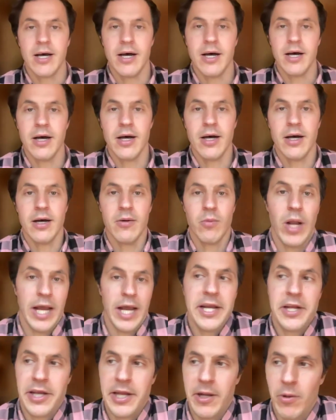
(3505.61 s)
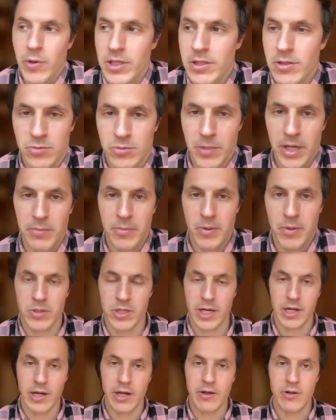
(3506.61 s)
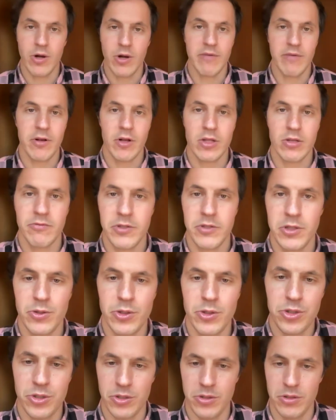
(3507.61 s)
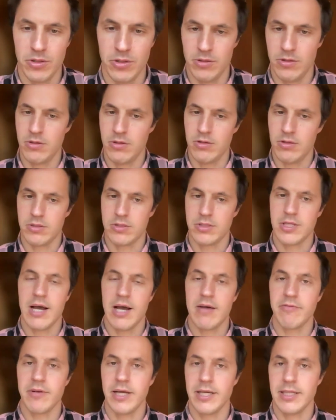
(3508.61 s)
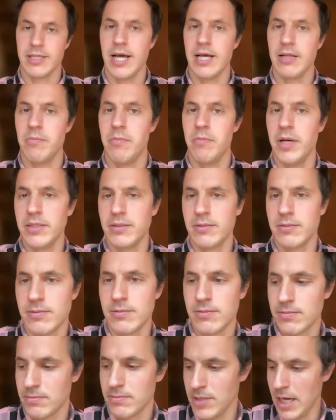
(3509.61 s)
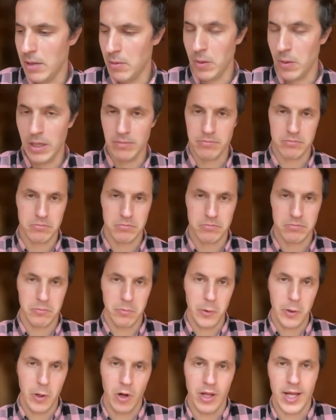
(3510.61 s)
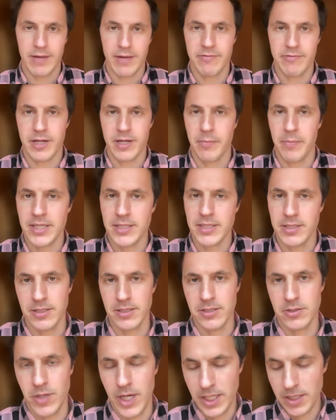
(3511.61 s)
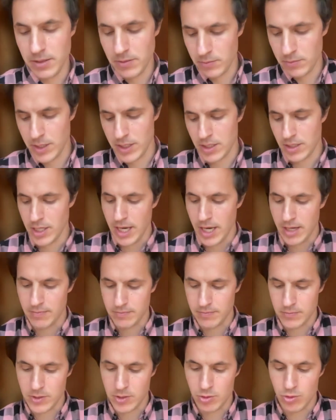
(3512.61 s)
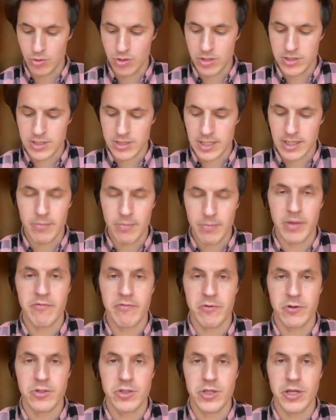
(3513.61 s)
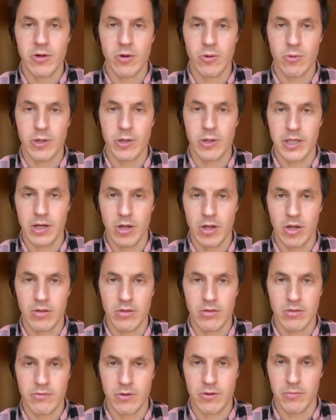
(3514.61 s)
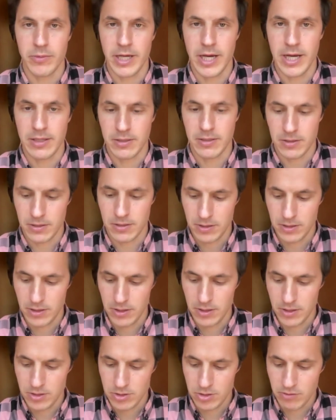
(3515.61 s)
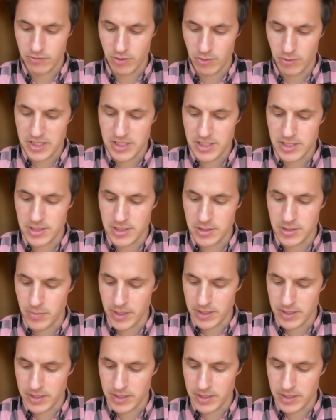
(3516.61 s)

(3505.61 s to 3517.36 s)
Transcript: Well, I knew it because many people were like, "Hey, you have a lot of intuition or stuff like that." But yeah, well, we all have capacities, right? But yeah, the truth is that I've been functioning already a lot from that. So for me, it's easy.